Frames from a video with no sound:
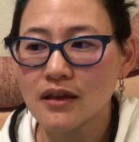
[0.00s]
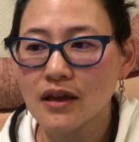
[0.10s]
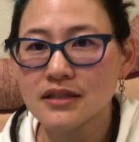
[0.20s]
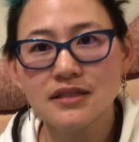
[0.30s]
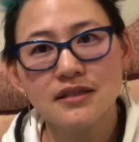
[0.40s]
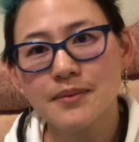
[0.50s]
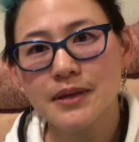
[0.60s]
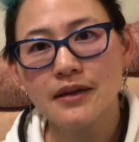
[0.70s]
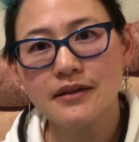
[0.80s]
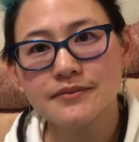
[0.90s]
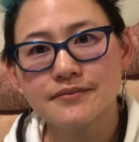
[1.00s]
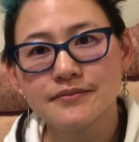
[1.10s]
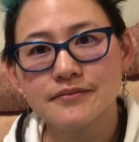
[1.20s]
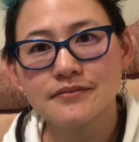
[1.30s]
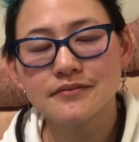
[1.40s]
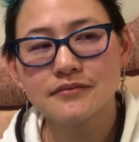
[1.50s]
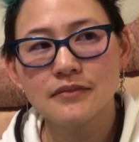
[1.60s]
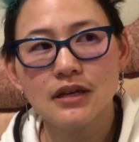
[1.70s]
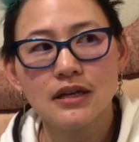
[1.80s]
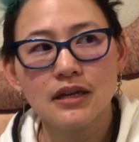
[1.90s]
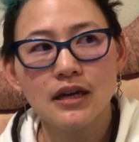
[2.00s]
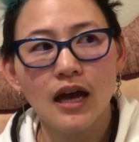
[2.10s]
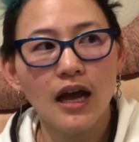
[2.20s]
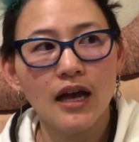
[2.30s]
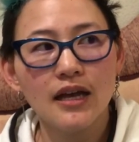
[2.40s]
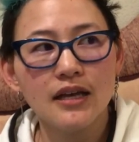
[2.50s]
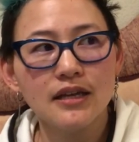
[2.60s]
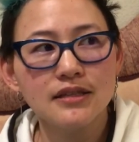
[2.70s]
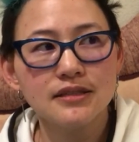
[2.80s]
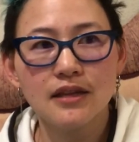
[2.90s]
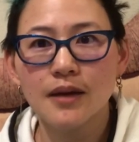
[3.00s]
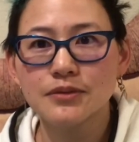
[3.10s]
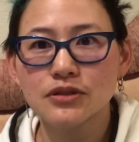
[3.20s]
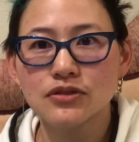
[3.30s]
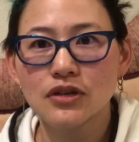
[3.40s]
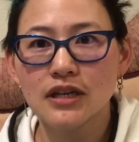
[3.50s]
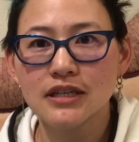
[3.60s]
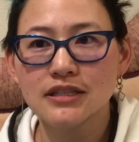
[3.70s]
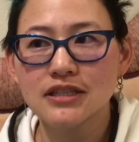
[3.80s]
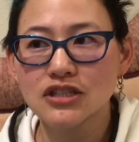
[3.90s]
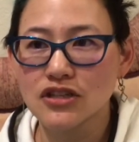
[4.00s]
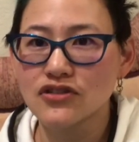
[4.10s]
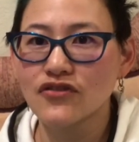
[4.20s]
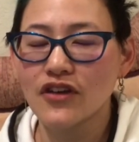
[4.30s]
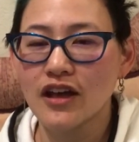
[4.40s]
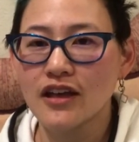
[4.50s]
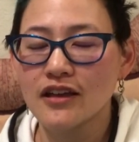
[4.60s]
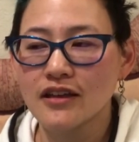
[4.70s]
I just stopped caring. I stopped trying to justify